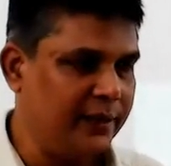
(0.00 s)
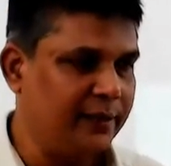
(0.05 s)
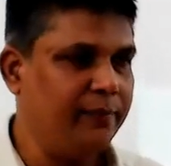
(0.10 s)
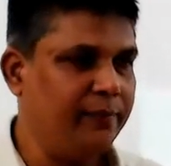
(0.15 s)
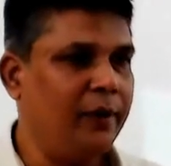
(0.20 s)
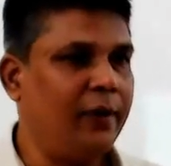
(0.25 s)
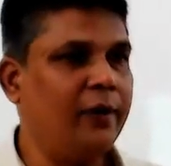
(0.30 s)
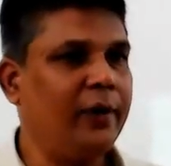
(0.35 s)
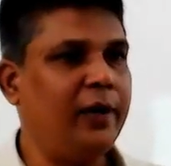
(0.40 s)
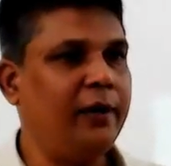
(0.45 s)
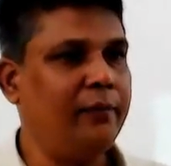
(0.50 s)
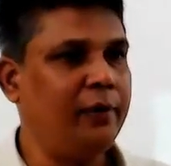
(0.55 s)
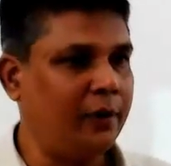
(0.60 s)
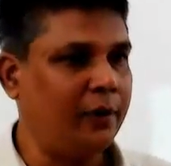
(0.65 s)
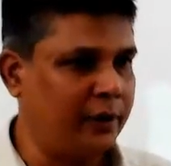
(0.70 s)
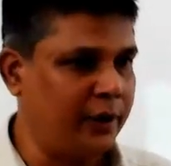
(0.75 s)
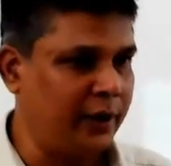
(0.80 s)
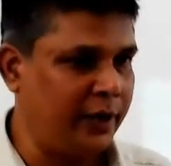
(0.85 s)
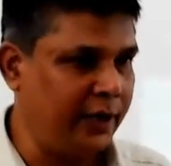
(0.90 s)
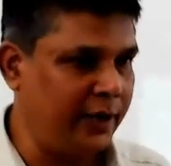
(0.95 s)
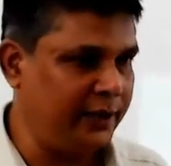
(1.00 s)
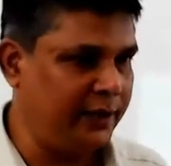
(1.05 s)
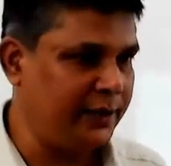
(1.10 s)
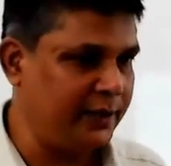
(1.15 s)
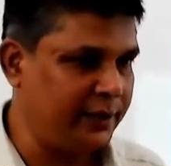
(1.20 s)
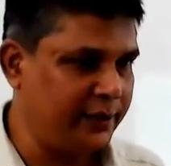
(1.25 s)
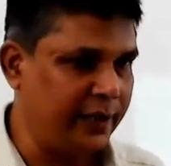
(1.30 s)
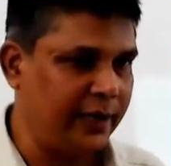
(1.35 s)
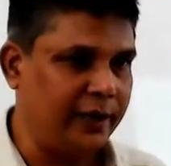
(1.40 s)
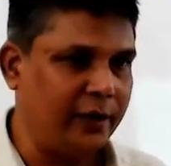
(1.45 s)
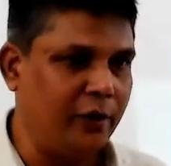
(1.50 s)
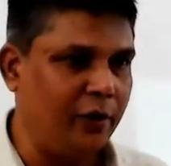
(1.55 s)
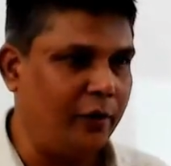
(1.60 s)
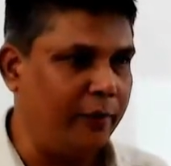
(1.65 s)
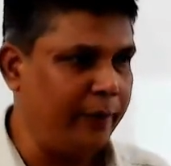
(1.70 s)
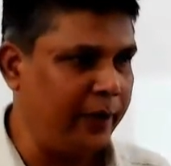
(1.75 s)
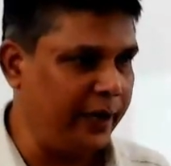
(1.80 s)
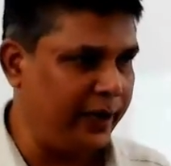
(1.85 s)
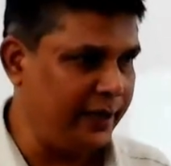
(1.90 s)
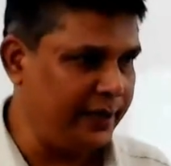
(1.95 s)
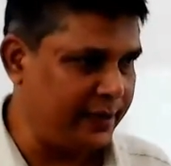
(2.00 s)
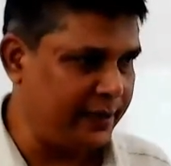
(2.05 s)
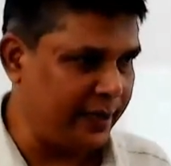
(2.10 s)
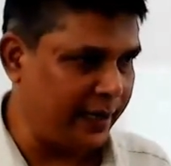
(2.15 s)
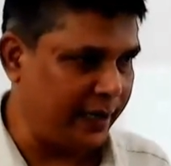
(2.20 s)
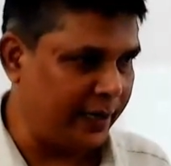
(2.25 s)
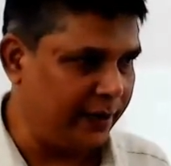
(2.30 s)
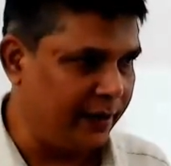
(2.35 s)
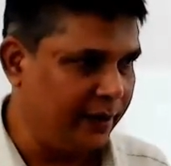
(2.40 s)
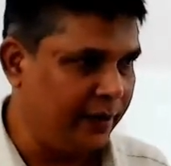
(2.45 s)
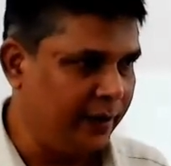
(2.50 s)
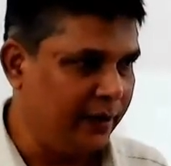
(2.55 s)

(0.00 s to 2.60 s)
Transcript: The block level authorities is there, government is there.